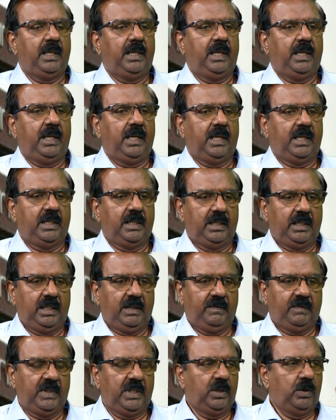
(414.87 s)
And
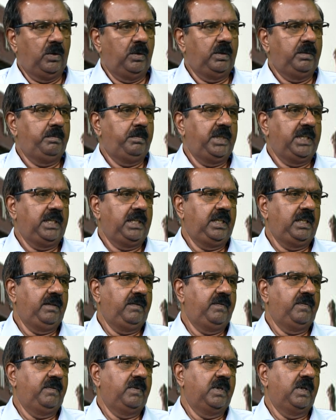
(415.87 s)
if they don't believe